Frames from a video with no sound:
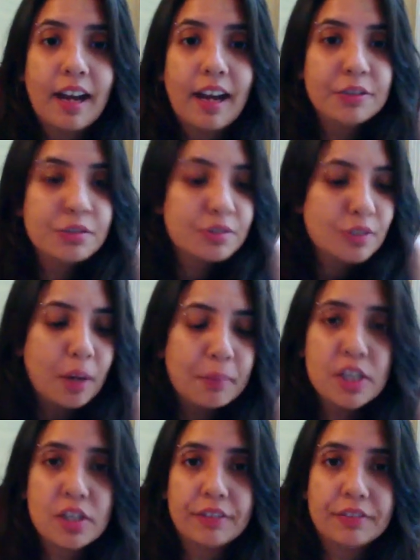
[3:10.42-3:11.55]
You saw
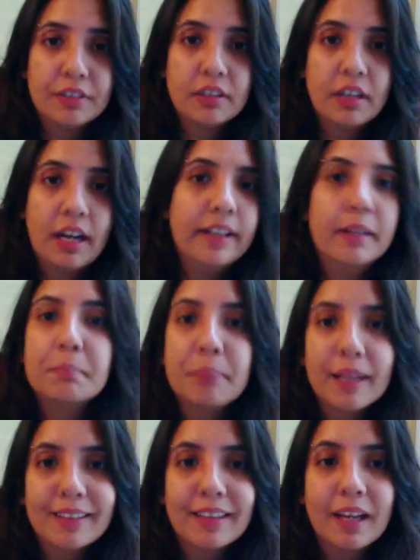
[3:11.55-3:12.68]
me shuffle, I didn't
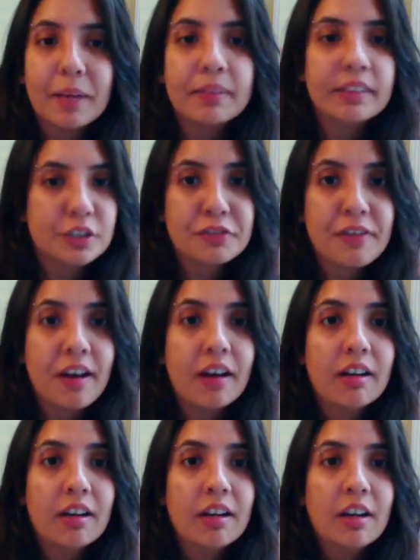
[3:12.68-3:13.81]
pick them, they just
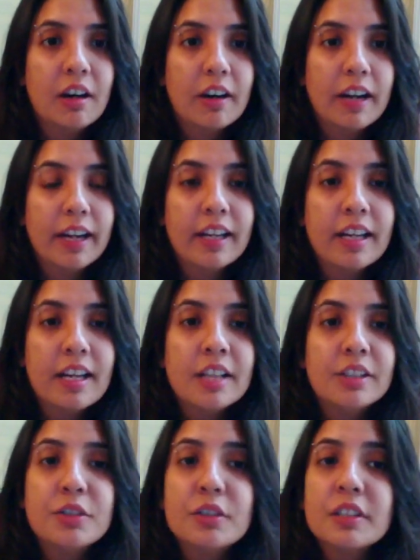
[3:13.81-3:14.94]
fell. All right,
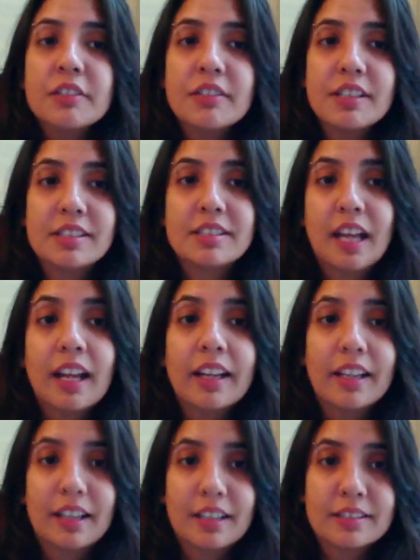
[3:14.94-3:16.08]
the universe is
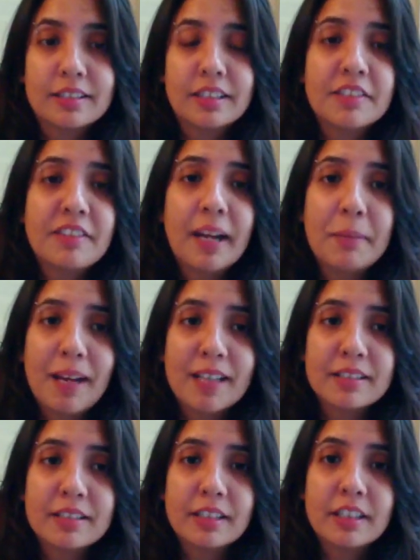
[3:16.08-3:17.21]
telling us the Divine
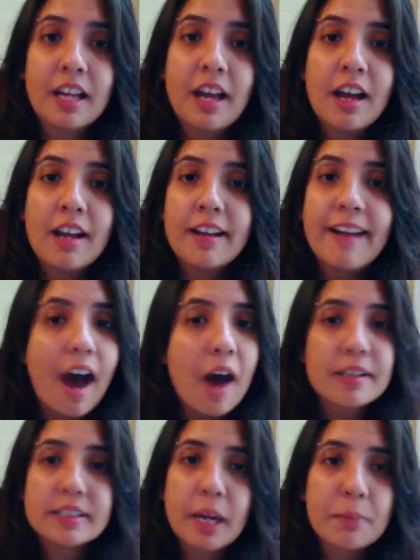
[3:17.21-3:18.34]
Masculine now
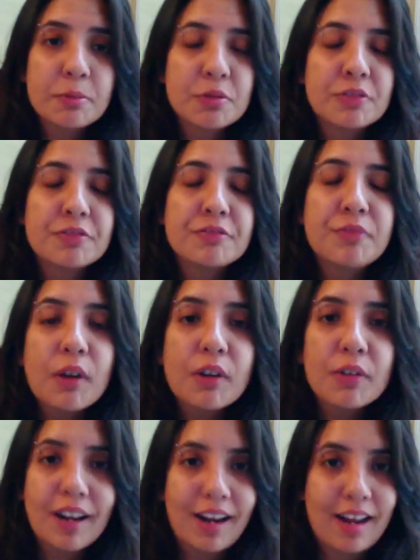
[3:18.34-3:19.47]
has come to full
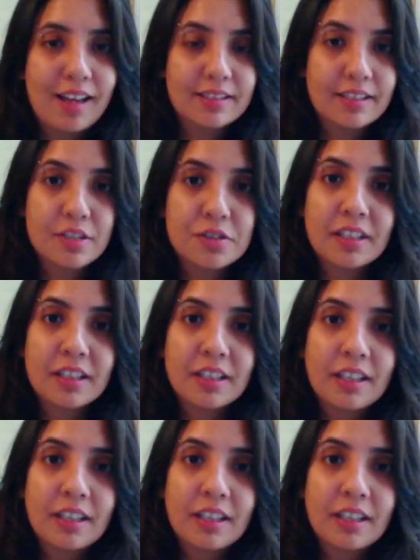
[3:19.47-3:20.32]
realization.